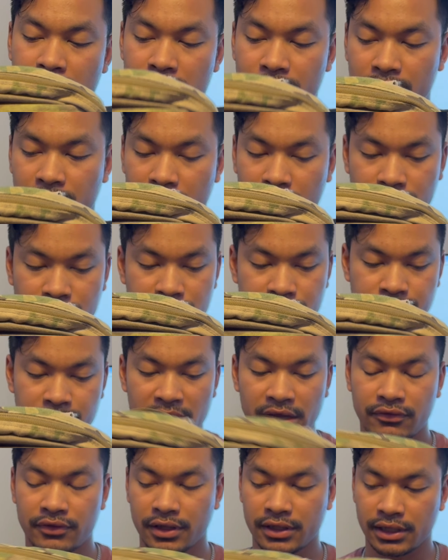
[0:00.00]
And then it just
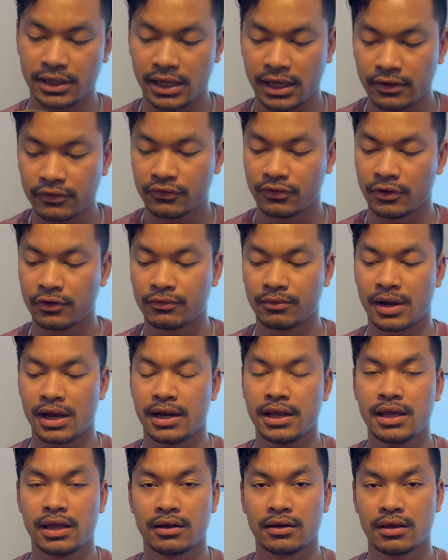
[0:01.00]
basically inserts right
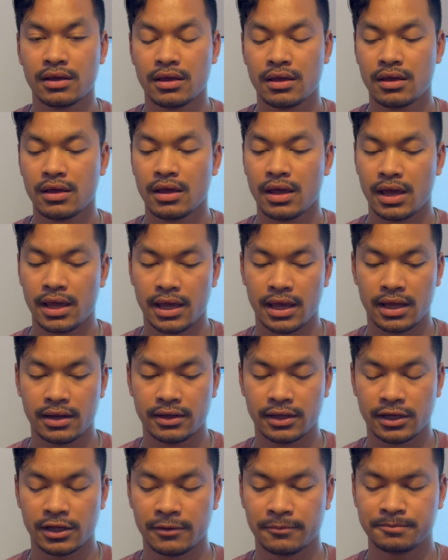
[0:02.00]
in. And
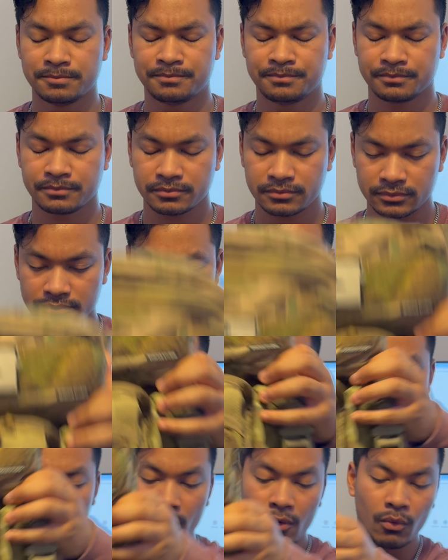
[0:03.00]

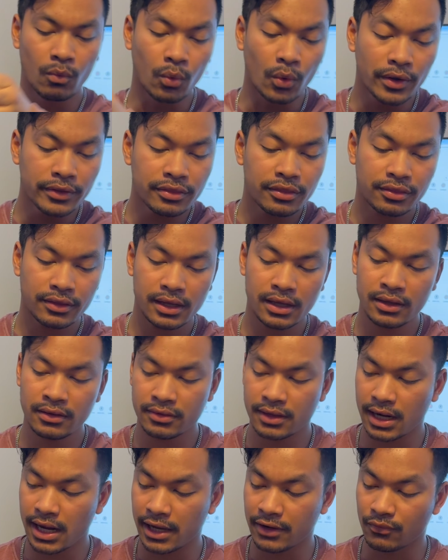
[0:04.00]
one thing
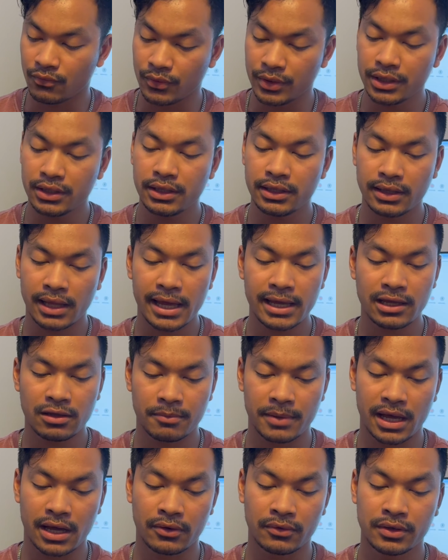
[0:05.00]
that I really like
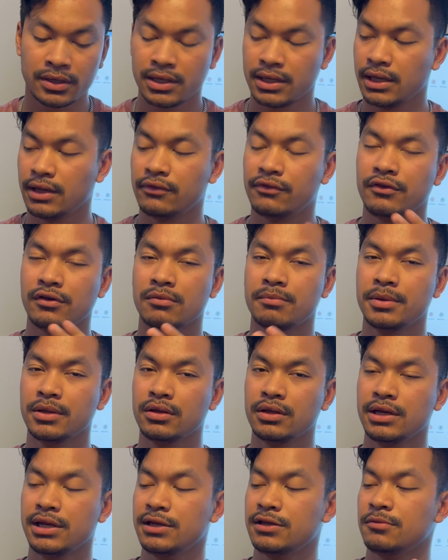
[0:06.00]
about is the
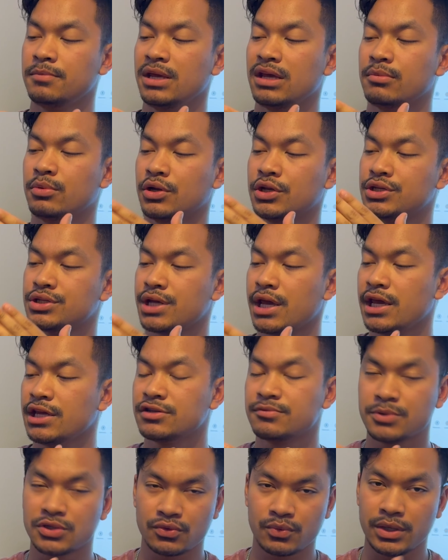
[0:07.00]
ability to be able to
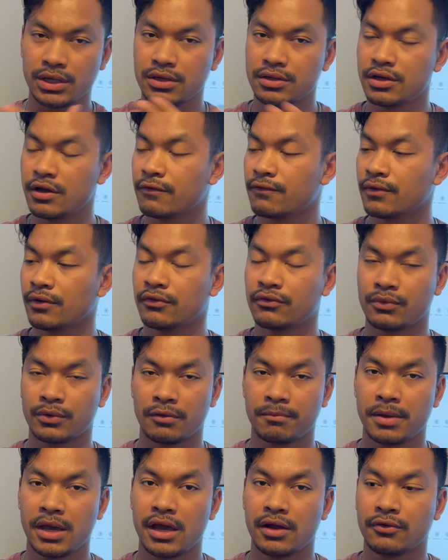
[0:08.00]
change between different sort
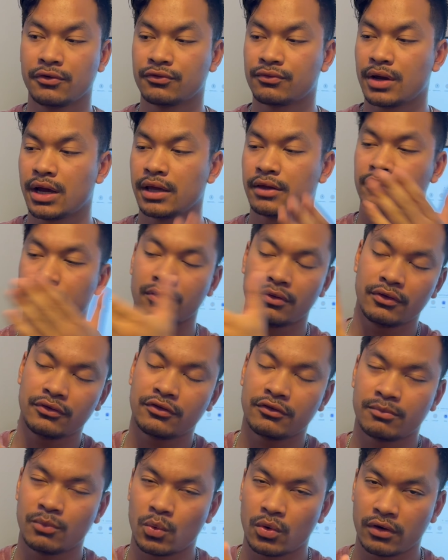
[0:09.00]
of panels, right? So this
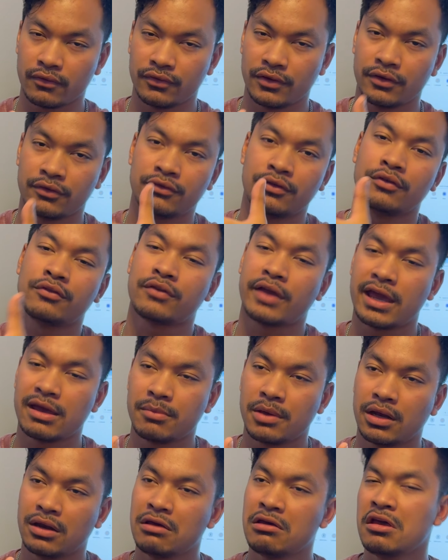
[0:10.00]
is more of the
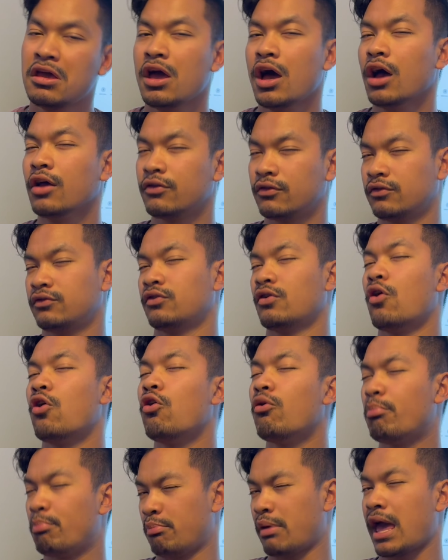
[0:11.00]
sustainment
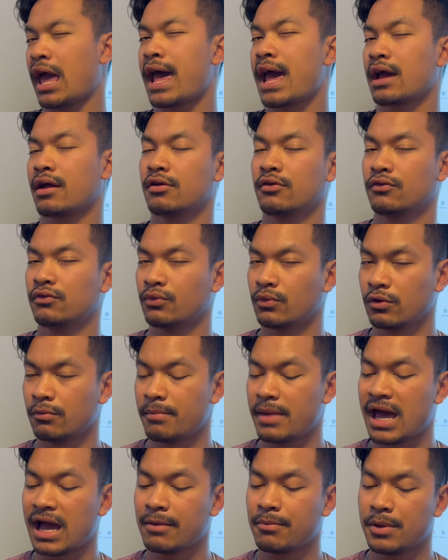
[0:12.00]
assault pack sort of
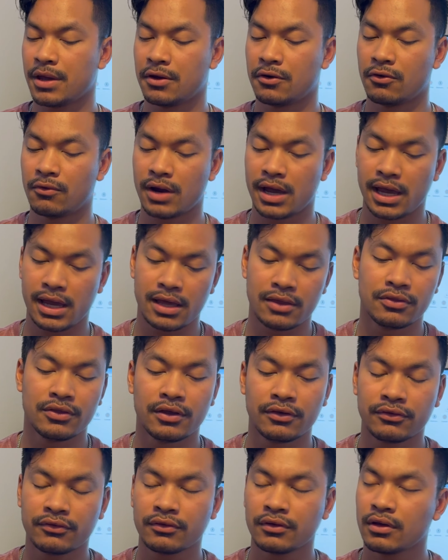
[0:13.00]
back panel, right? And
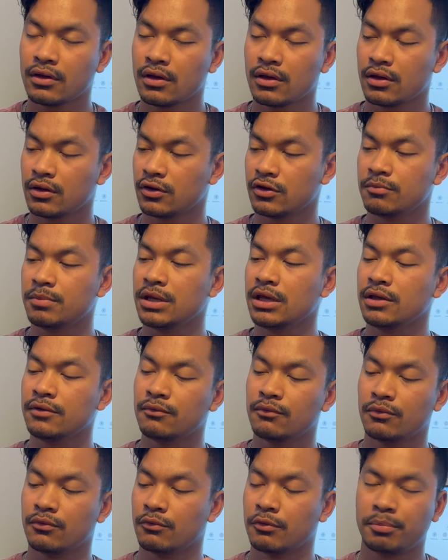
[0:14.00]
this could be
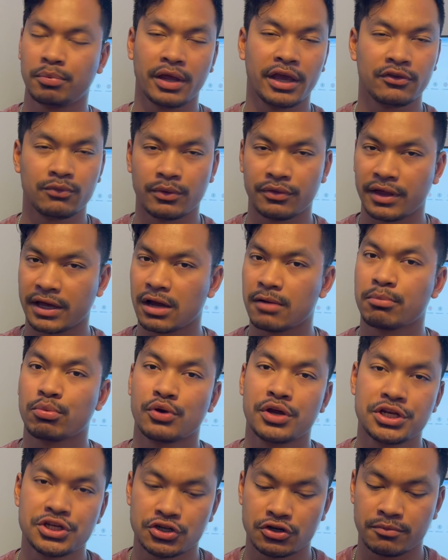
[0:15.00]
replaced with like a
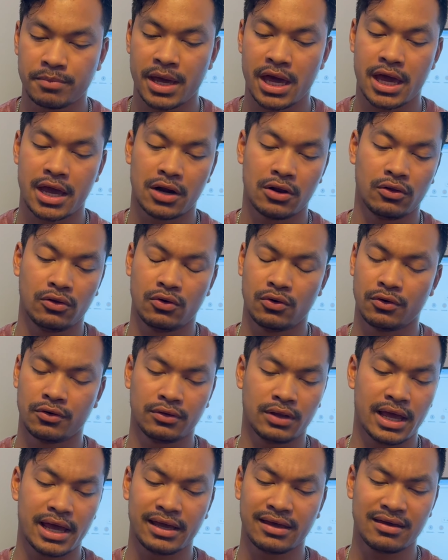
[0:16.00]
breacher panel or
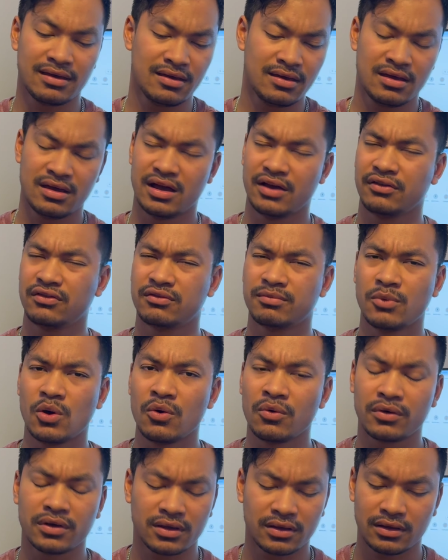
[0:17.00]
like a
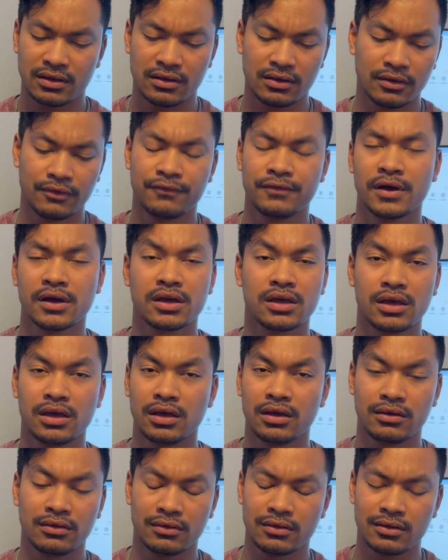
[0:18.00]
smoke
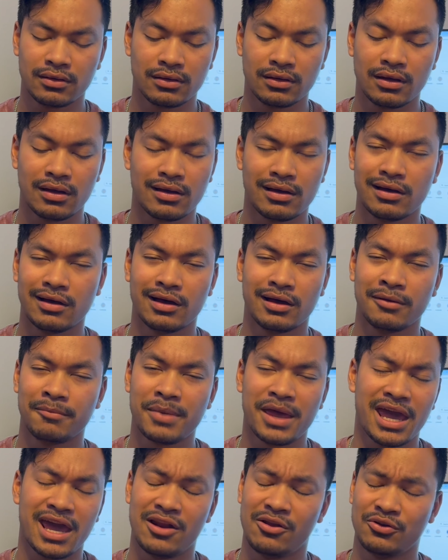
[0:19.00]
fucking
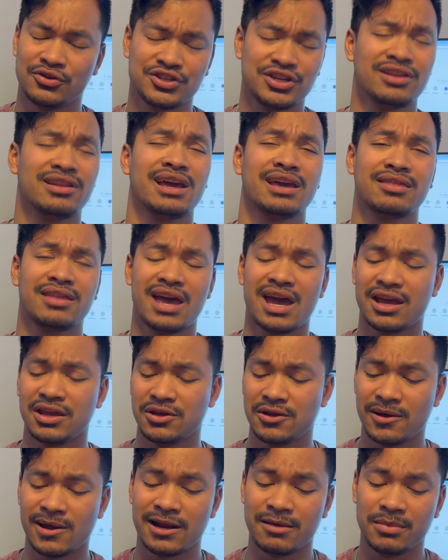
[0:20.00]
panel, shit like that, you
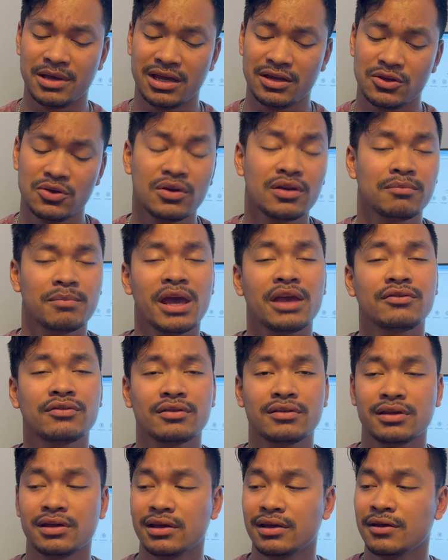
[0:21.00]
know what I mean? You could
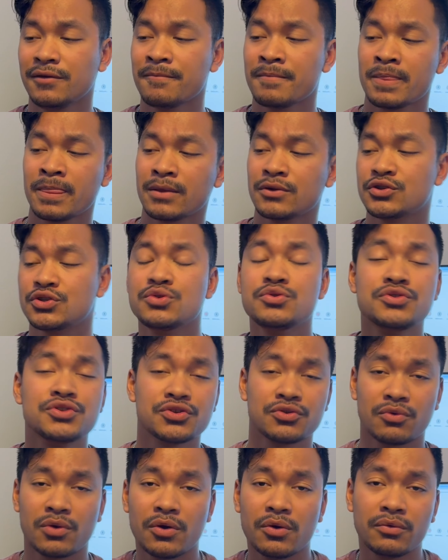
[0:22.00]
basically choose
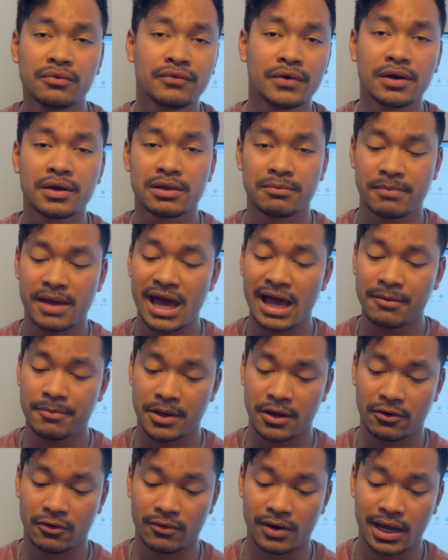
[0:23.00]
your own fucking back
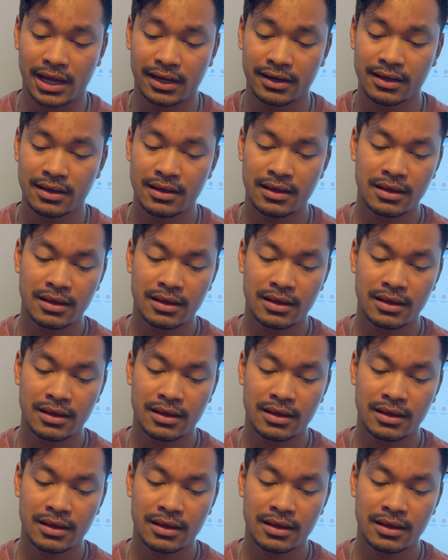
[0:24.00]
panel, right?